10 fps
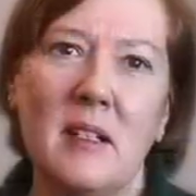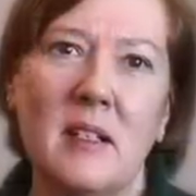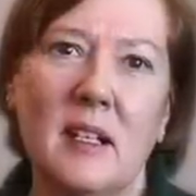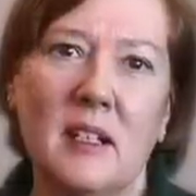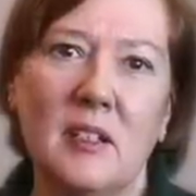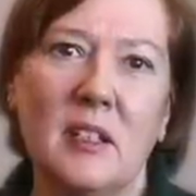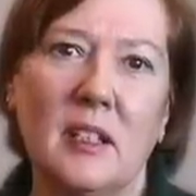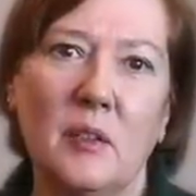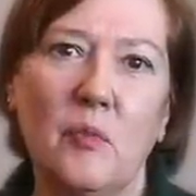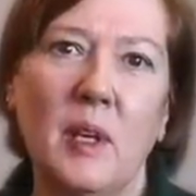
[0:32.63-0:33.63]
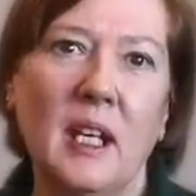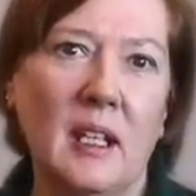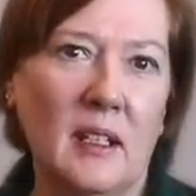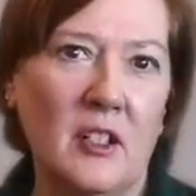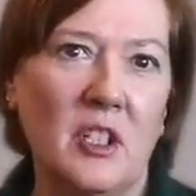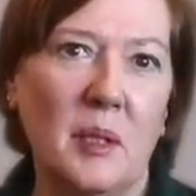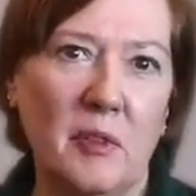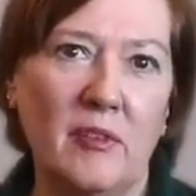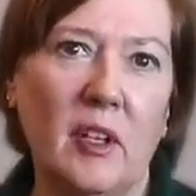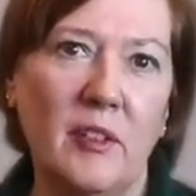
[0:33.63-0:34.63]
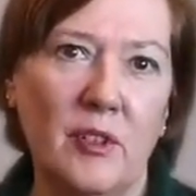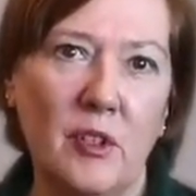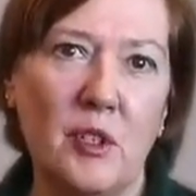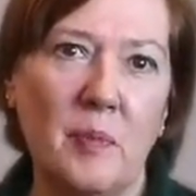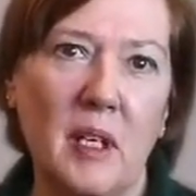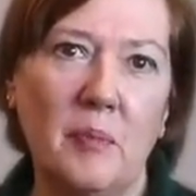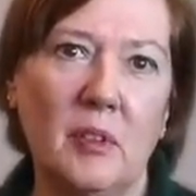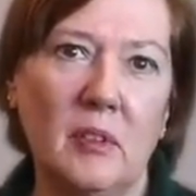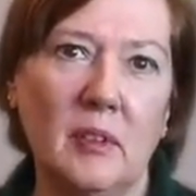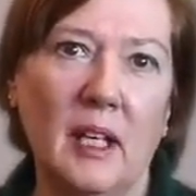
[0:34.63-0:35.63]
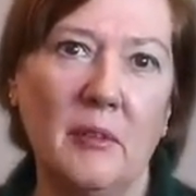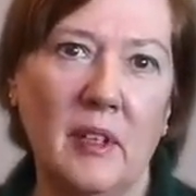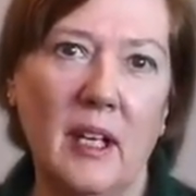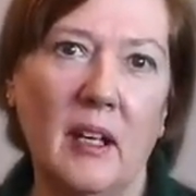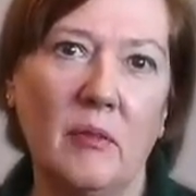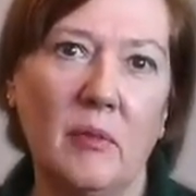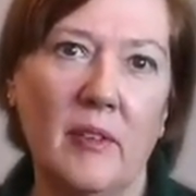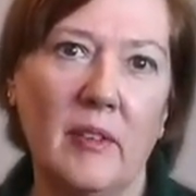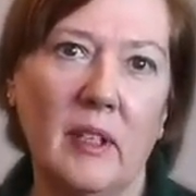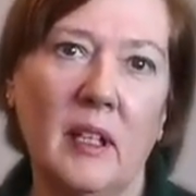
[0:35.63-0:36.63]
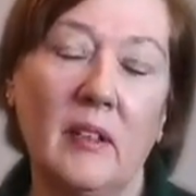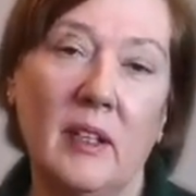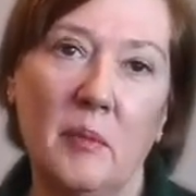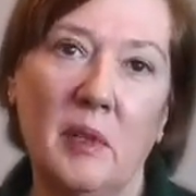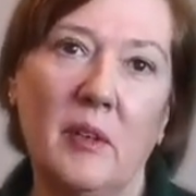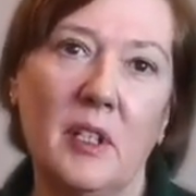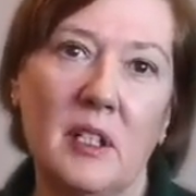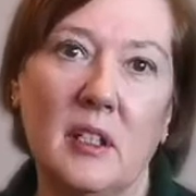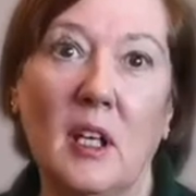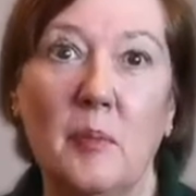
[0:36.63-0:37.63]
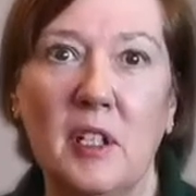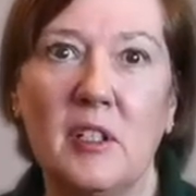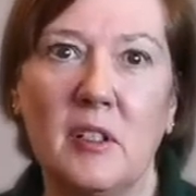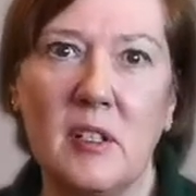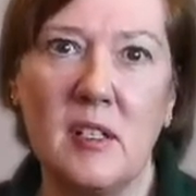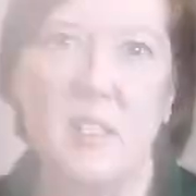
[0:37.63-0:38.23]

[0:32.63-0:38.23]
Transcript: means that um, we can actually provide for those people out there rather than them having to come into the